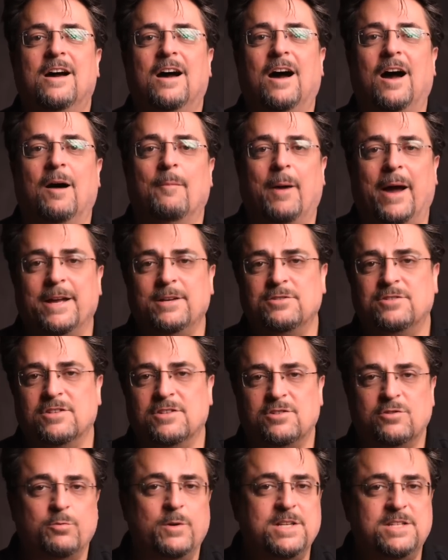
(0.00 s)
Um, I use the
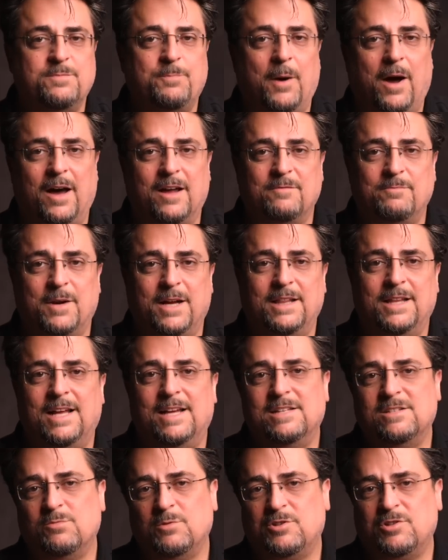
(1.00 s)
sweet spot of my
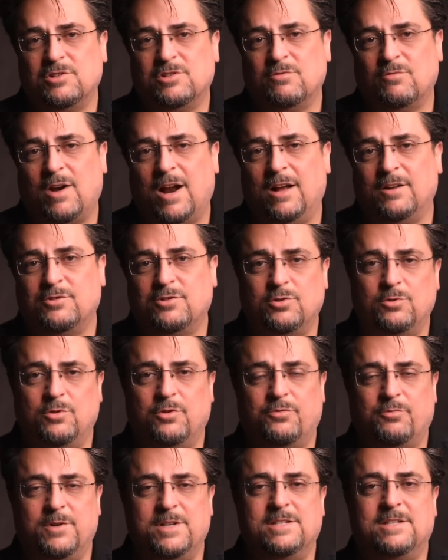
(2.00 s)
lens, which is around two
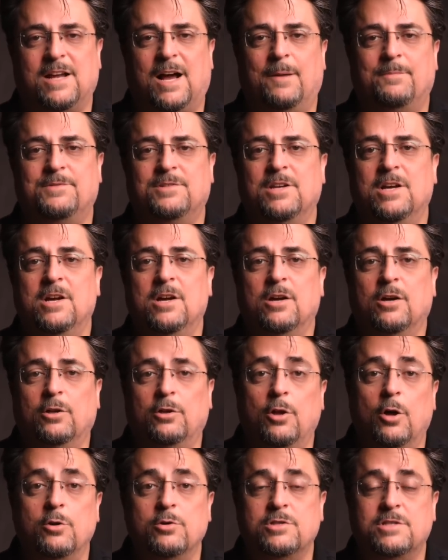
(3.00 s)
to three stops
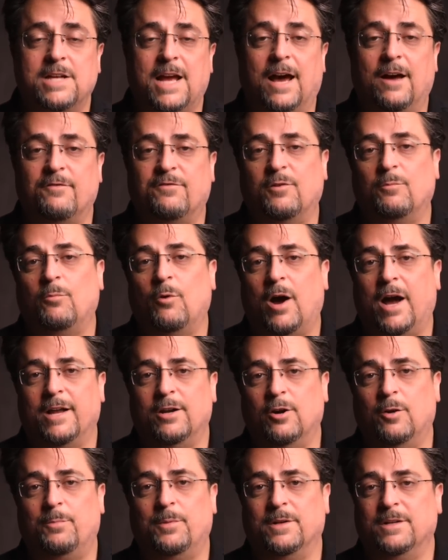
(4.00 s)
closed down from wide
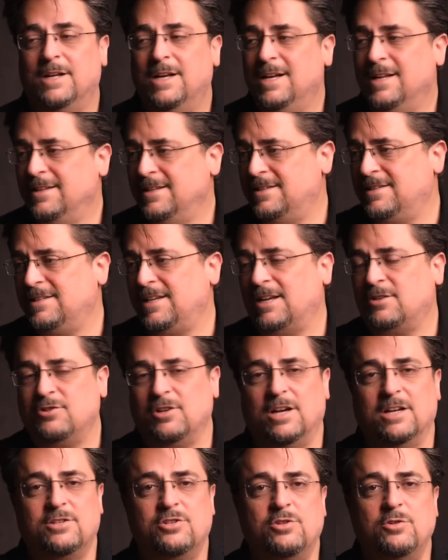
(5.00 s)
open. This is
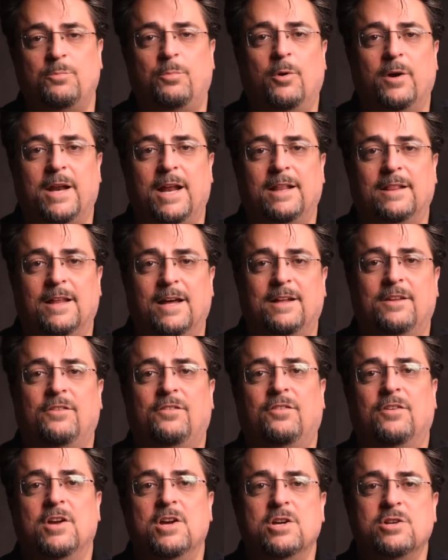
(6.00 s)
actually a two point eight
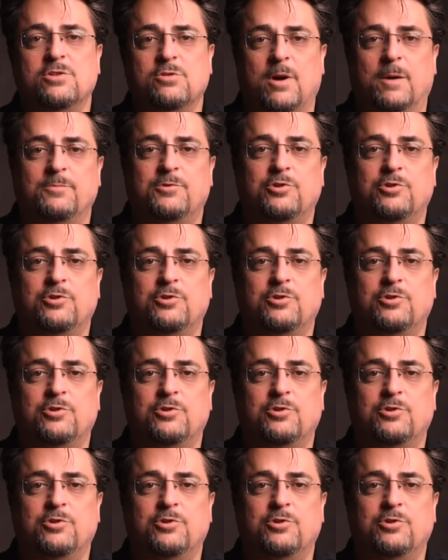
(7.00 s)
lens, so I'm